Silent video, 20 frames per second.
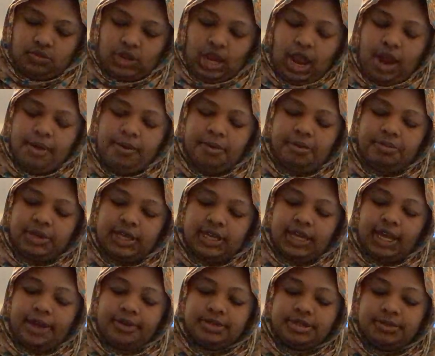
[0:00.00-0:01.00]
I remember he
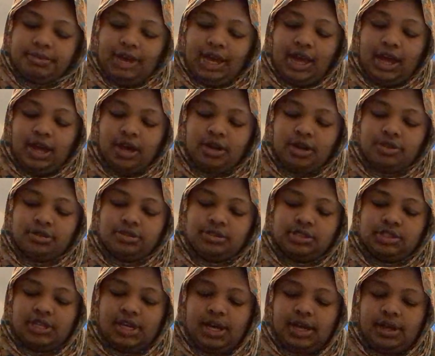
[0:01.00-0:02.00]
came to my
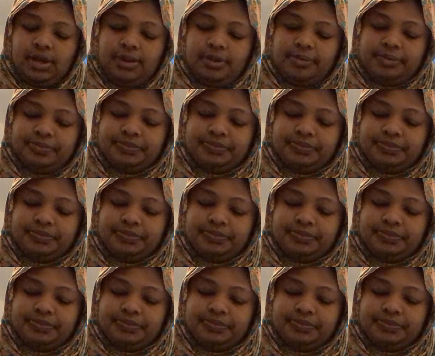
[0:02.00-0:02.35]
house, yeah.